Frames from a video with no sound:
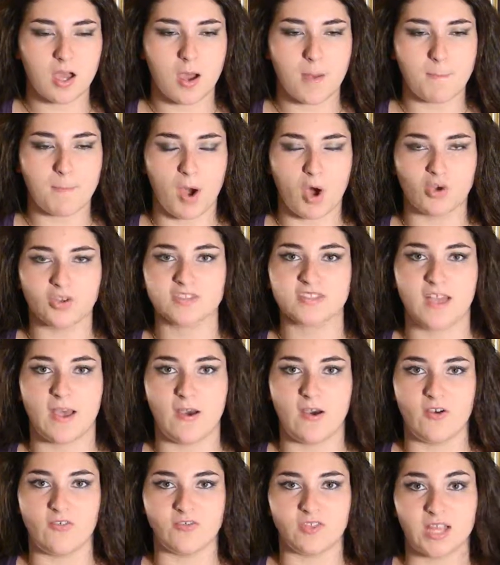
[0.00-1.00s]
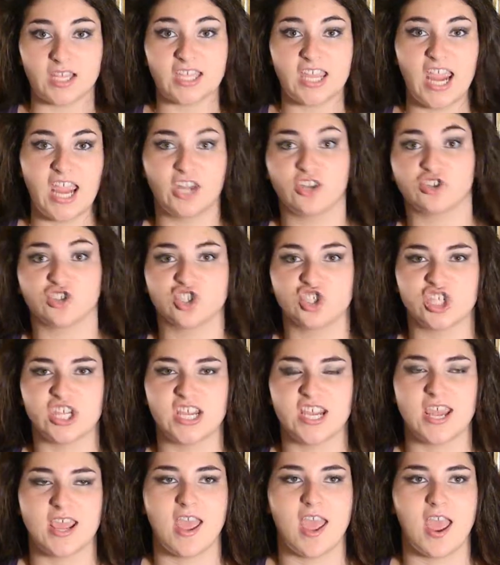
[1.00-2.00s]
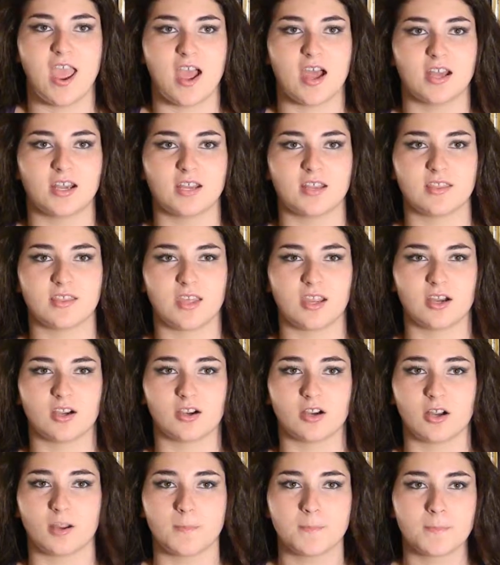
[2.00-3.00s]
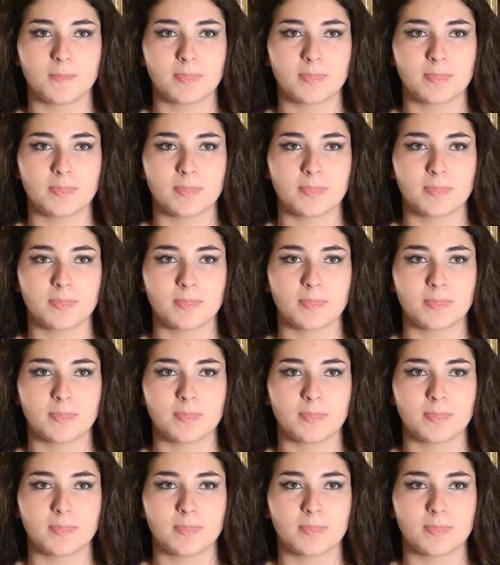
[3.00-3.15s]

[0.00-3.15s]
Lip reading: balls of like energy, and they're